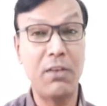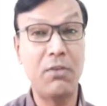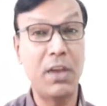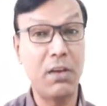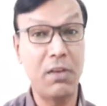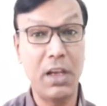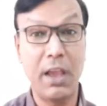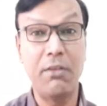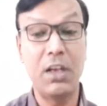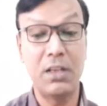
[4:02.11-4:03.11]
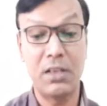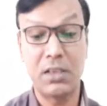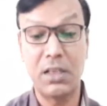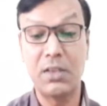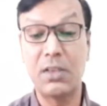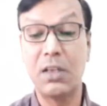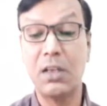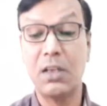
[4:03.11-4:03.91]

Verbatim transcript: having very very heavy resistance